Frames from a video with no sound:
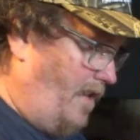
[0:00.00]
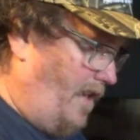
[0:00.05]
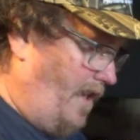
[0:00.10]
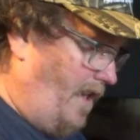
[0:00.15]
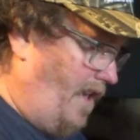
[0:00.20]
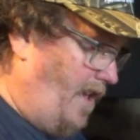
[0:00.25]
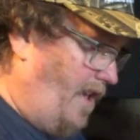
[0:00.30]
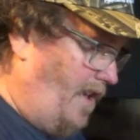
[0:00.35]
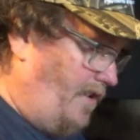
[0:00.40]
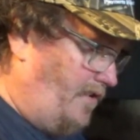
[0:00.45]

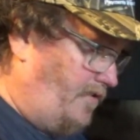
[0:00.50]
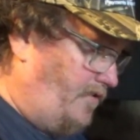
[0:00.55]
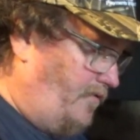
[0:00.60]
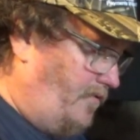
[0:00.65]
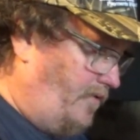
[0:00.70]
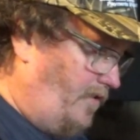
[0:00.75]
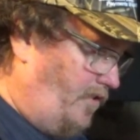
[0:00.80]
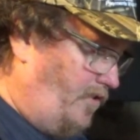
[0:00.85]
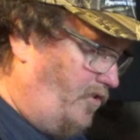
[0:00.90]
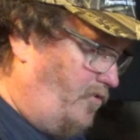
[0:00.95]
and it's
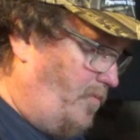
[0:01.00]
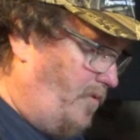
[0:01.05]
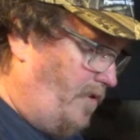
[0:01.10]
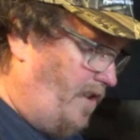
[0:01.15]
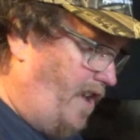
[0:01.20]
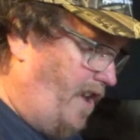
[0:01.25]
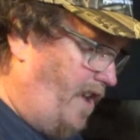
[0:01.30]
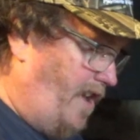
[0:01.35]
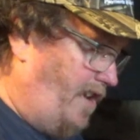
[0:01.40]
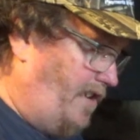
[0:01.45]
going to
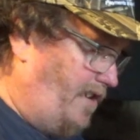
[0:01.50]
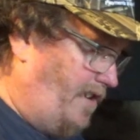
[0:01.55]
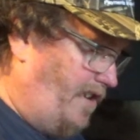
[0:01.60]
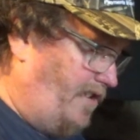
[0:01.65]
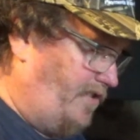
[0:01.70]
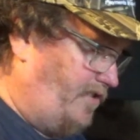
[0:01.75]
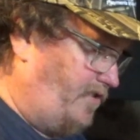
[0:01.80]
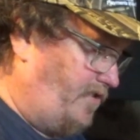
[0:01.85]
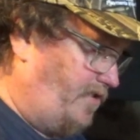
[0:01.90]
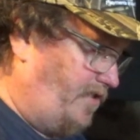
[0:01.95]
lubricate and
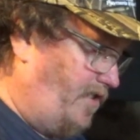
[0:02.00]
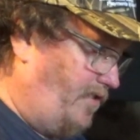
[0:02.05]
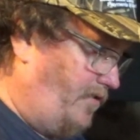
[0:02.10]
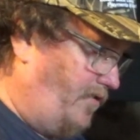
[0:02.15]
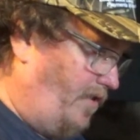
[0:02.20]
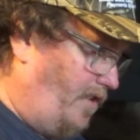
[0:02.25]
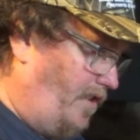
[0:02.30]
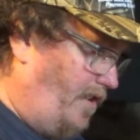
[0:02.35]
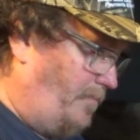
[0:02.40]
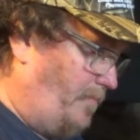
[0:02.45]

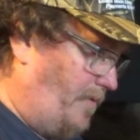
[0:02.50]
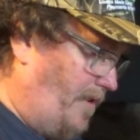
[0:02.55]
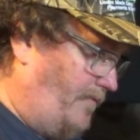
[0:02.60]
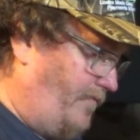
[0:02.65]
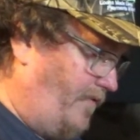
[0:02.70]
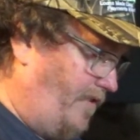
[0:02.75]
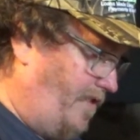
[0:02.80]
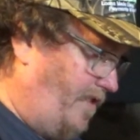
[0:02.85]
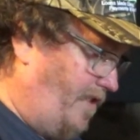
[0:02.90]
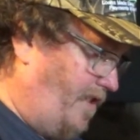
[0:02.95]
seal up
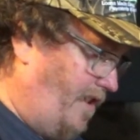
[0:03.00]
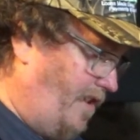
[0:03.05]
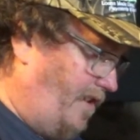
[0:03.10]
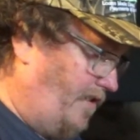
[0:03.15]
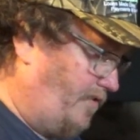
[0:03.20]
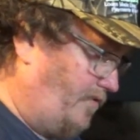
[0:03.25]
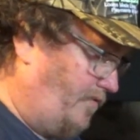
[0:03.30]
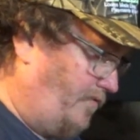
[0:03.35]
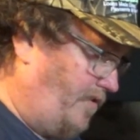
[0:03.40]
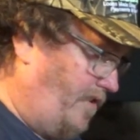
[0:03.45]
everything.
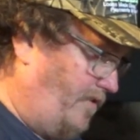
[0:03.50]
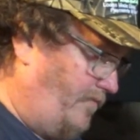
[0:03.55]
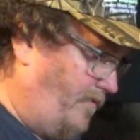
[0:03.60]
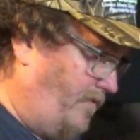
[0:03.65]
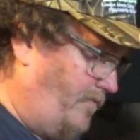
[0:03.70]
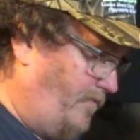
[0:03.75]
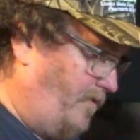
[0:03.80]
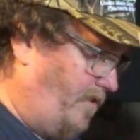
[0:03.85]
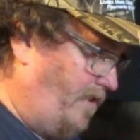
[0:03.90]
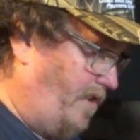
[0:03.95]
So now we
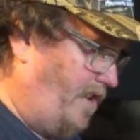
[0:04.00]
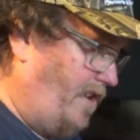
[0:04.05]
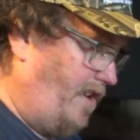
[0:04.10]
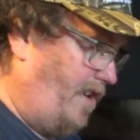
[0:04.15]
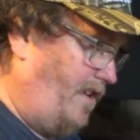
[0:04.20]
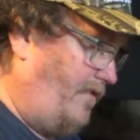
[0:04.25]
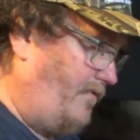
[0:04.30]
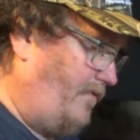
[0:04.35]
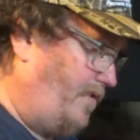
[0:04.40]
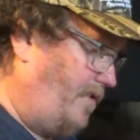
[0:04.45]
want to get
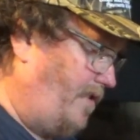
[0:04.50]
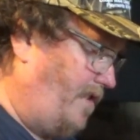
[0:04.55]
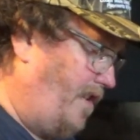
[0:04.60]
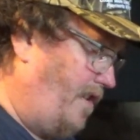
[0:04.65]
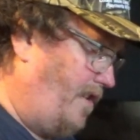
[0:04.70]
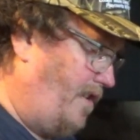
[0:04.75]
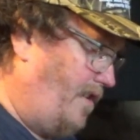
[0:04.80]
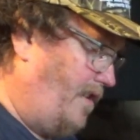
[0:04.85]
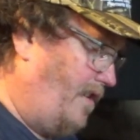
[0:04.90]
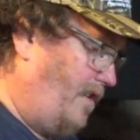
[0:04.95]

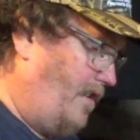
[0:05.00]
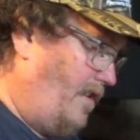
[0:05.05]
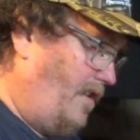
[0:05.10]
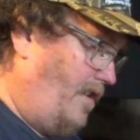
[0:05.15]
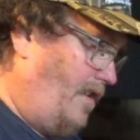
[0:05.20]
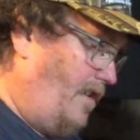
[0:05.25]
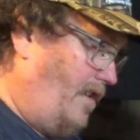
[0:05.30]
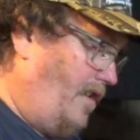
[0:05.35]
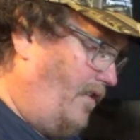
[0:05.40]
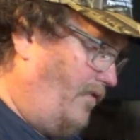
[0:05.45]
everything
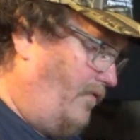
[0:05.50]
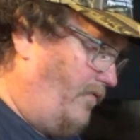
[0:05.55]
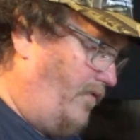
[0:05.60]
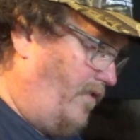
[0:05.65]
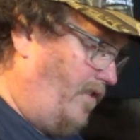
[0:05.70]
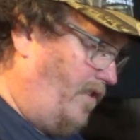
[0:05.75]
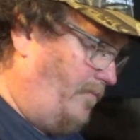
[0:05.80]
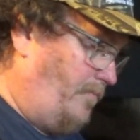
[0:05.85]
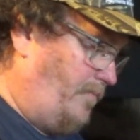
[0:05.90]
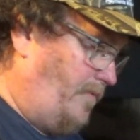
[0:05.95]

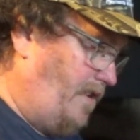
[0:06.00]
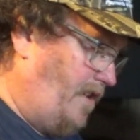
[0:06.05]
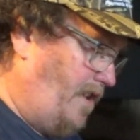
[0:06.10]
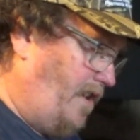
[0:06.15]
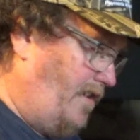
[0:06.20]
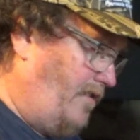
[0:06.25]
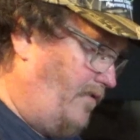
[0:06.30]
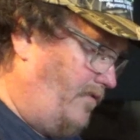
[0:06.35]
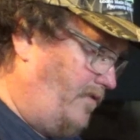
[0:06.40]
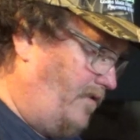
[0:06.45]
rubbed
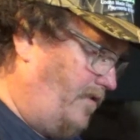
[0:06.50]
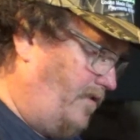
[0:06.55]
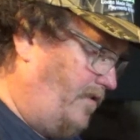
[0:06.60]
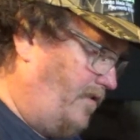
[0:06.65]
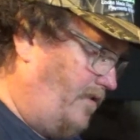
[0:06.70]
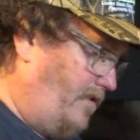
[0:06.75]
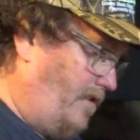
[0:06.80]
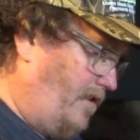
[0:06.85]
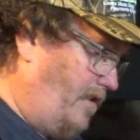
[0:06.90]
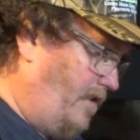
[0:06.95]
down
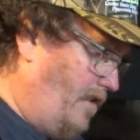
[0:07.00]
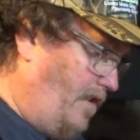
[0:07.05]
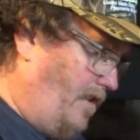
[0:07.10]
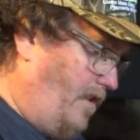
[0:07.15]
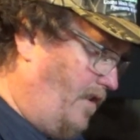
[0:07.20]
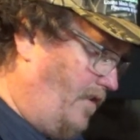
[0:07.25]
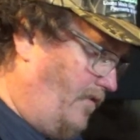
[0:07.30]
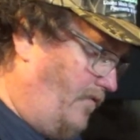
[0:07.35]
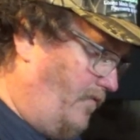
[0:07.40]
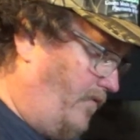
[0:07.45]

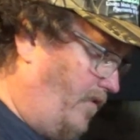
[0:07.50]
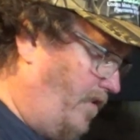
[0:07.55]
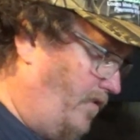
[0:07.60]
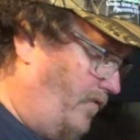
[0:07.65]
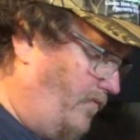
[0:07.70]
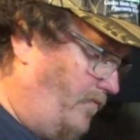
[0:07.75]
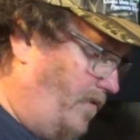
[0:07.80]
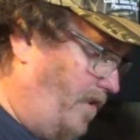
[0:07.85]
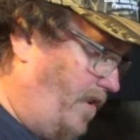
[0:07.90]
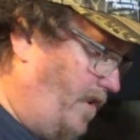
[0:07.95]

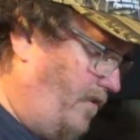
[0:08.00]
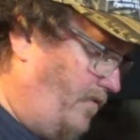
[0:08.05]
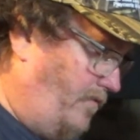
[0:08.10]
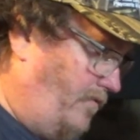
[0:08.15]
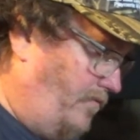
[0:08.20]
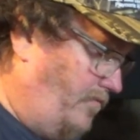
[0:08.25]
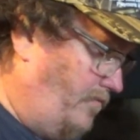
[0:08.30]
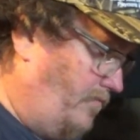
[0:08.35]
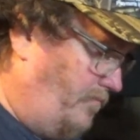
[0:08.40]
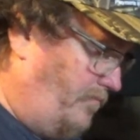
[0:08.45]
real well.
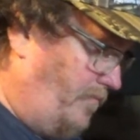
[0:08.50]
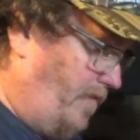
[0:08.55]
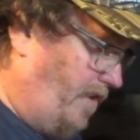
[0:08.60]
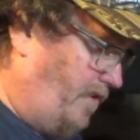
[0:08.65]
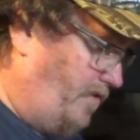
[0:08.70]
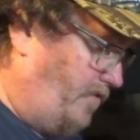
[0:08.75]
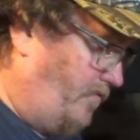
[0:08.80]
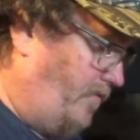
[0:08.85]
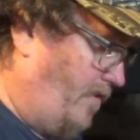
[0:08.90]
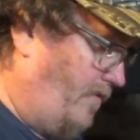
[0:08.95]
Make
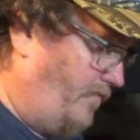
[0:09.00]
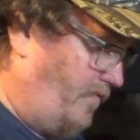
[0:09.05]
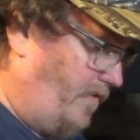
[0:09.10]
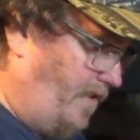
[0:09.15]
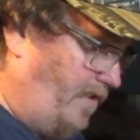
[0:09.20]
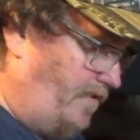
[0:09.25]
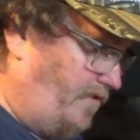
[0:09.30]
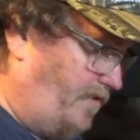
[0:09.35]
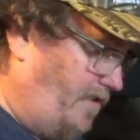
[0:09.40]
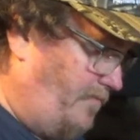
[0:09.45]
sure
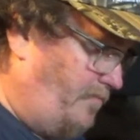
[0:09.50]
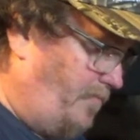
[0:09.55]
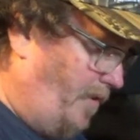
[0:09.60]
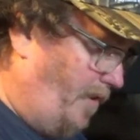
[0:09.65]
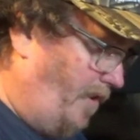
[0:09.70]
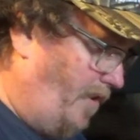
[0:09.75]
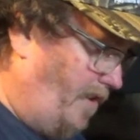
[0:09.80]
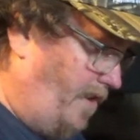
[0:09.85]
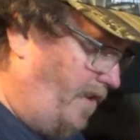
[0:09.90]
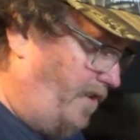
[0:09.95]
everything's in
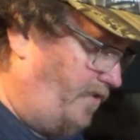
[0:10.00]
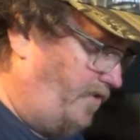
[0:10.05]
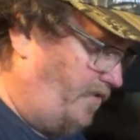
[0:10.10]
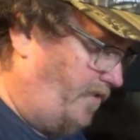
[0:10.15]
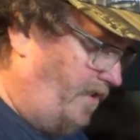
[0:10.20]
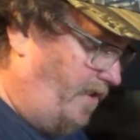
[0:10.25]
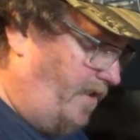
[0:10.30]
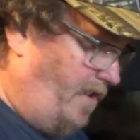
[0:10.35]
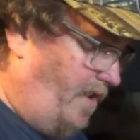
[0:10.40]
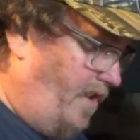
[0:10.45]
place.
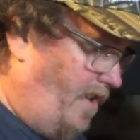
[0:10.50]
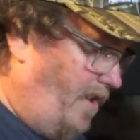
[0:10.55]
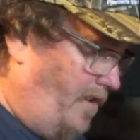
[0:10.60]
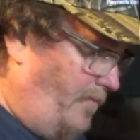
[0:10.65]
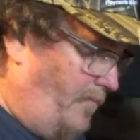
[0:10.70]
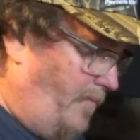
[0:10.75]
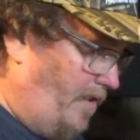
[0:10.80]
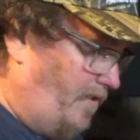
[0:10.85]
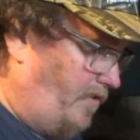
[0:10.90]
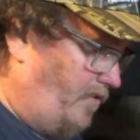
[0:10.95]

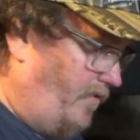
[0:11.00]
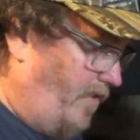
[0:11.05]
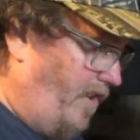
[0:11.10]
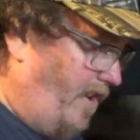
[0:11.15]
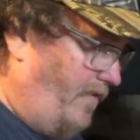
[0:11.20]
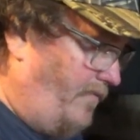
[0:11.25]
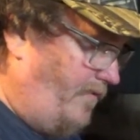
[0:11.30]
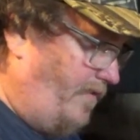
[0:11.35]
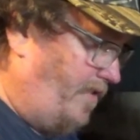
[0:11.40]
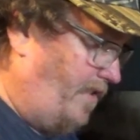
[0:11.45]
Make sure
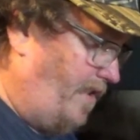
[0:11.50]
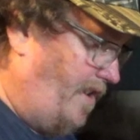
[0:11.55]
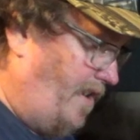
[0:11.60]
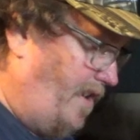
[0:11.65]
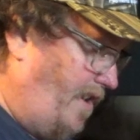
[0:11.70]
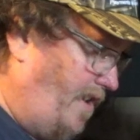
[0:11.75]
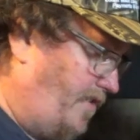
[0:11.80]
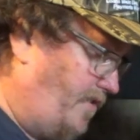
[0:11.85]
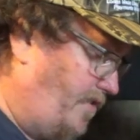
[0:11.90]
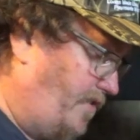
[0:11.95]
everything
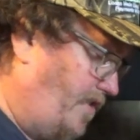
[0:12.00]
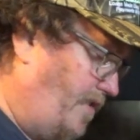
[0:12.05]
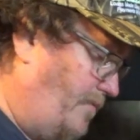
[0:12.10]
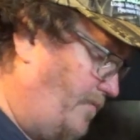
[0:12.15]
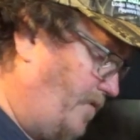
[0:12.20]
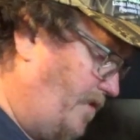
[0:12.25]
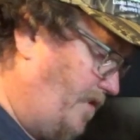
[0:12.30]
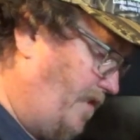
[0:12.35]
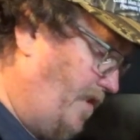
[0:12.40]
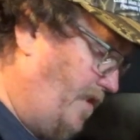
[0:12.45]
gets some
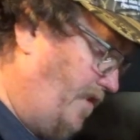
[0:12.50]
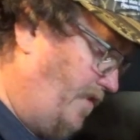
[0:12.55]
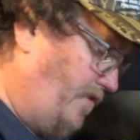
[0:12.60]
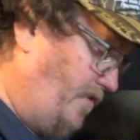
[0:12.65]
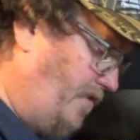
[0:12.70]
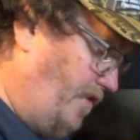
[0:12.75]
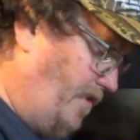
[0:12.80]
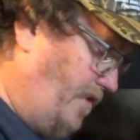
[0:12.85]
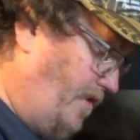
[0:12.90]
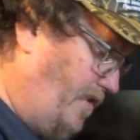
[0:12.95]
of
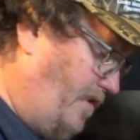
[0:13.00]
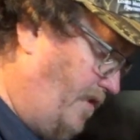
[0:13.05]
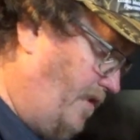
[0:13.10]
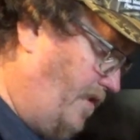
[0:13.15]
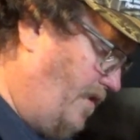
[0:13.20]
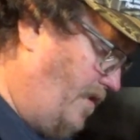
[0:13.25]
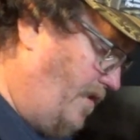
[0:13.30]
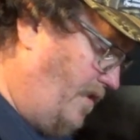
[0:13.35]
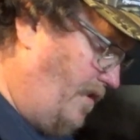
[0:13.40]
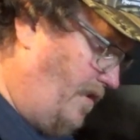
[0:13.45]
this.
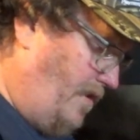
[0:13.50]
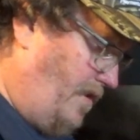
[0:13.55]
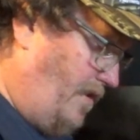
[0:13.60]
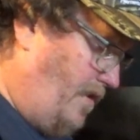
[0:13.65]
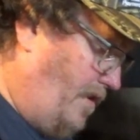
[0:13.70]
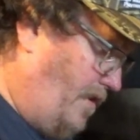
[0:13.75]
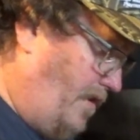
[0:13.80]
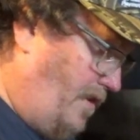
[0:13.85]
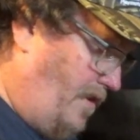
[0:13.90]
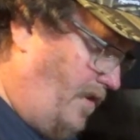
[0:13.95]

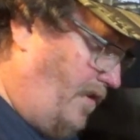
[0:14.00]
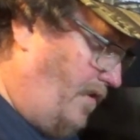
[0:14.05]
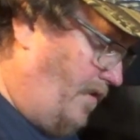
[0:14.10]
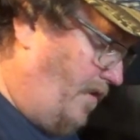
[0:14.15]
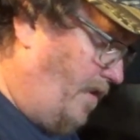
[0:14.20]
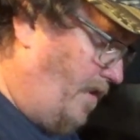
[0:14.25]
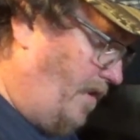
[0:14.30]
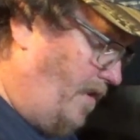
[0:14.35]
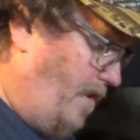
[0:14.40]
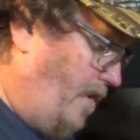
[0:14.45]

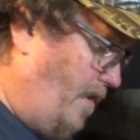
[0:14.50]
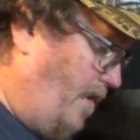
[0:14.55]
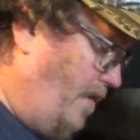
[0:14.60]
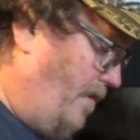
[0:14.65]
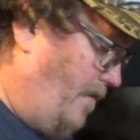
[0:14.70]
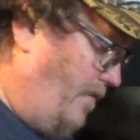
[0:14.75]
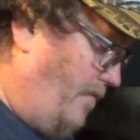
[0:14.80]
Okay.